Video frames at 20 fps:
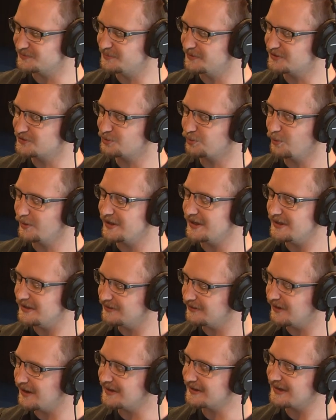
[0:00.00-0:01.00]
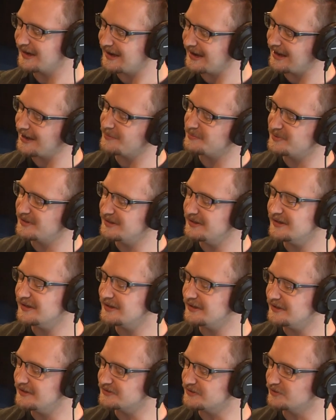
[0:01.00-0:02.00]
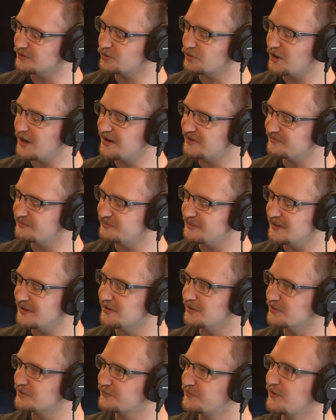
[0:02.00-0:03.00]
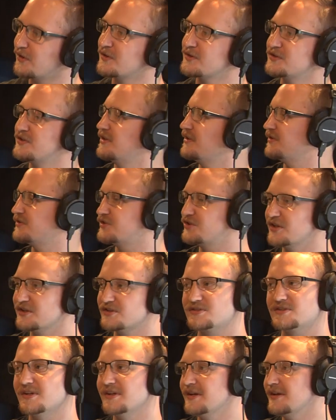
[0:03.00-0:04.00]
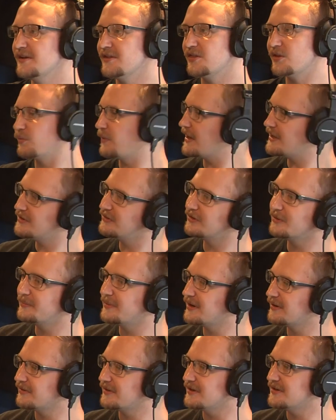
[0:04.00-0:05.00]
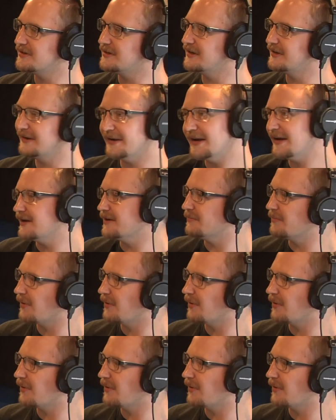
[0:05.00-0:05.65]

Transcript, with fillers: between like IPAs and craft beers versus just the regular beer that you get at any